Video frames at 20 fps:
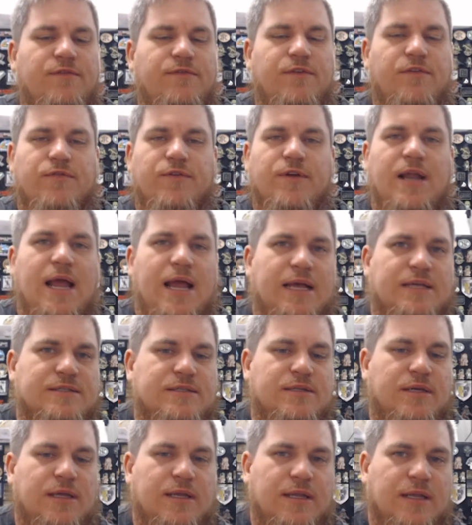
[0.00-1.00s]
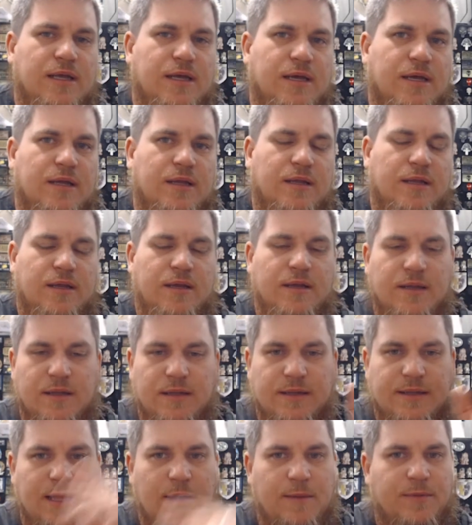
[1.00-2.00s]
feel free to ask
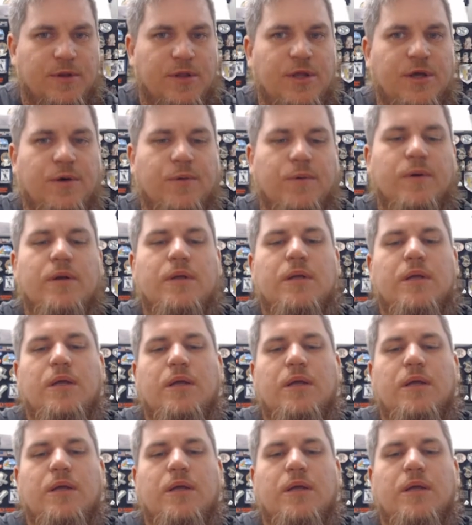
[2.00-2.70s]
down below.